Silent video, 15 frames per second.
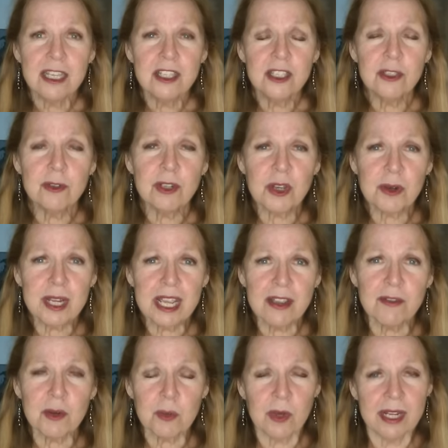You don't
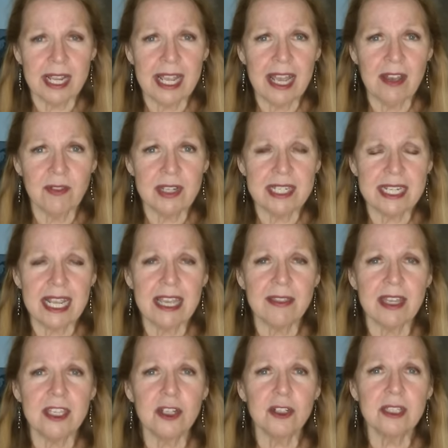ever want to have a day
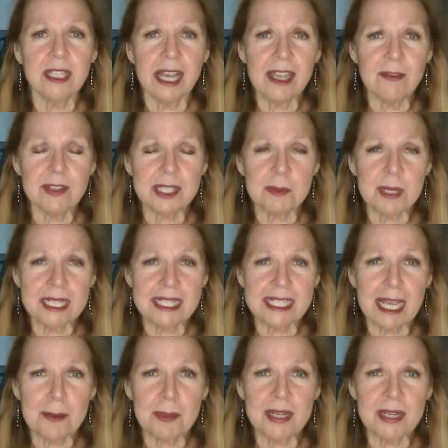that your life is messed up